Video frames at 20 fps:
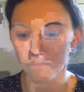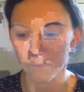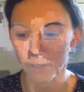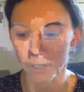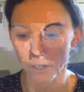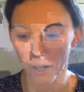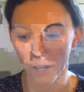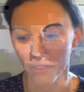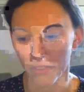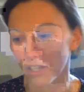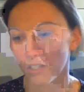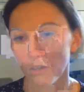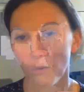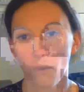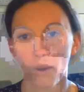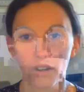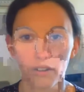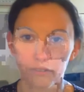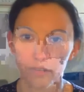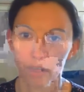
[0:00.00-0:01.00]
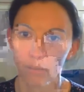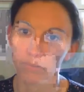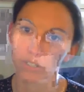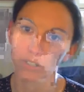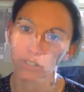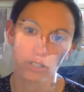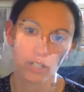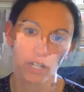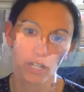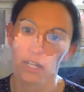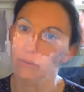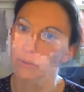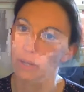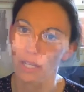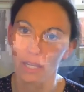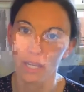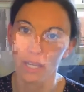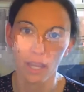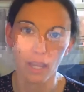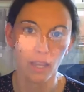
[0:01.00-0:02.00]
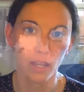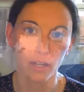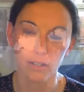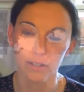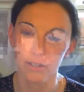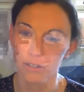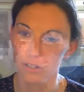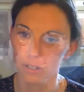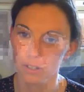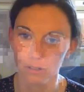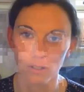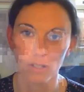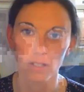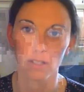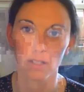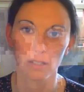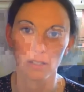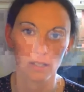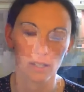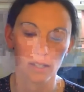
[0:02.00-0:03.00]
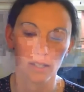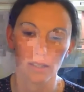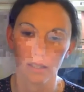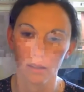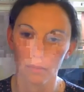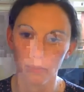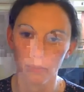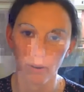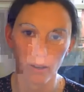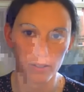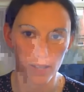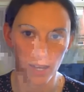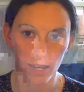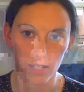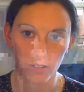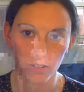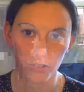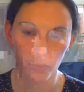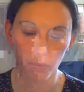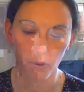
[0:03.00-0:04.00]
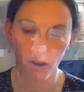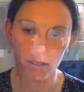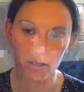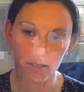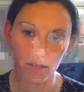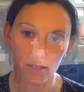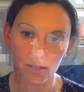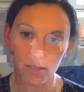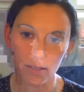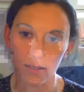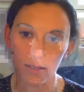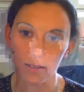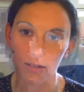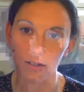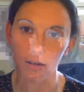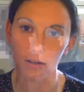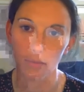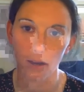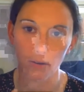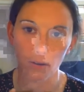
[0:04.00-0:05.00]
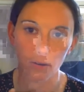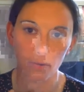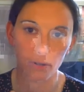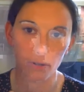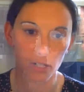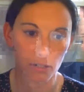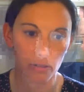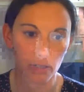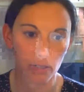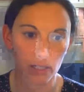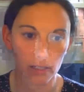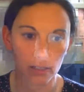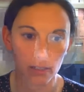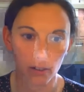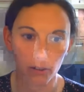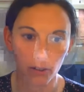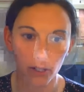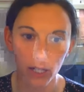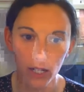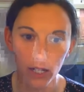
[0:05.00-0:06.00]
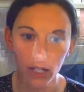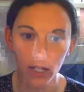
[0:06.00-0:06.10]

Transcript: you know, I think it's a wonderful opportunity to engage students in the scientific process and learn about what we're doing. So,